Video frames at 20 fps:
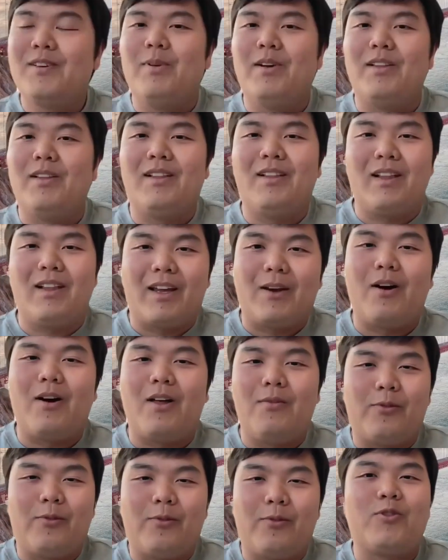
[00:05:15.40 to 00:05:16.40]
but like
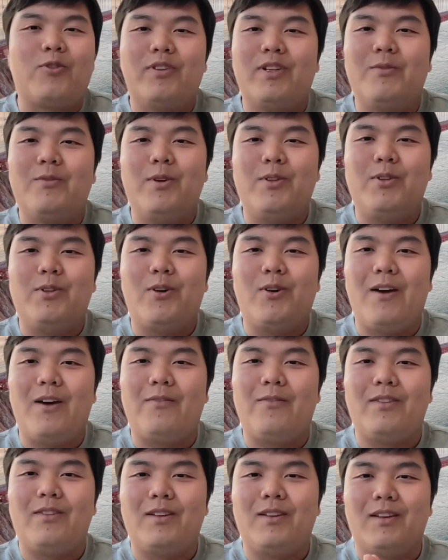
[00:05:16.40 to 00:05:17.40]
unfortunately we don't
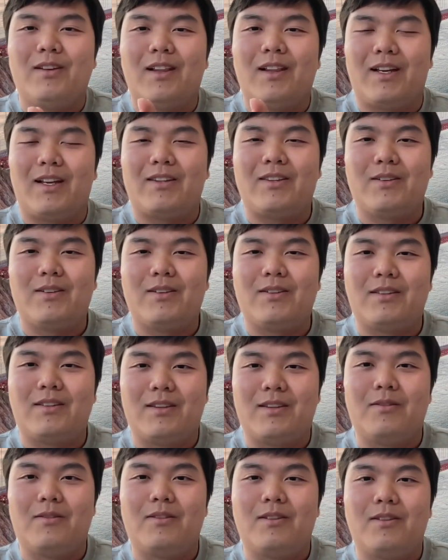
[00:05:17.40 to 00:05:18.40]
have
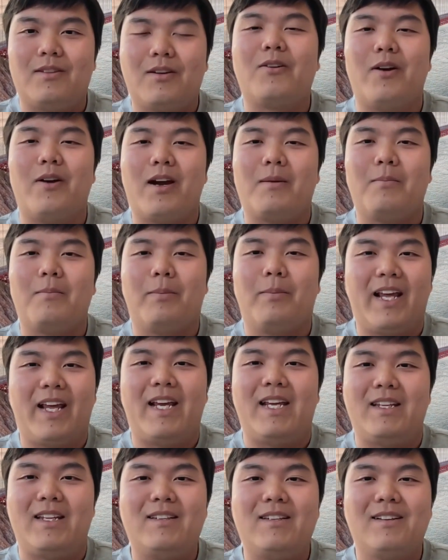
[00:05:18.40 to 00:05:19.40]
the correct
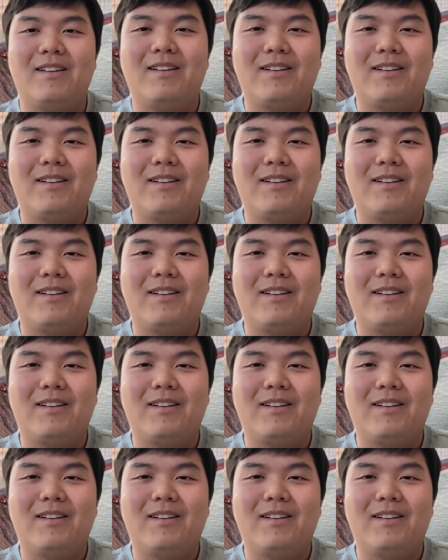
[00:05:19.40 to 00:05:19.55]
blade,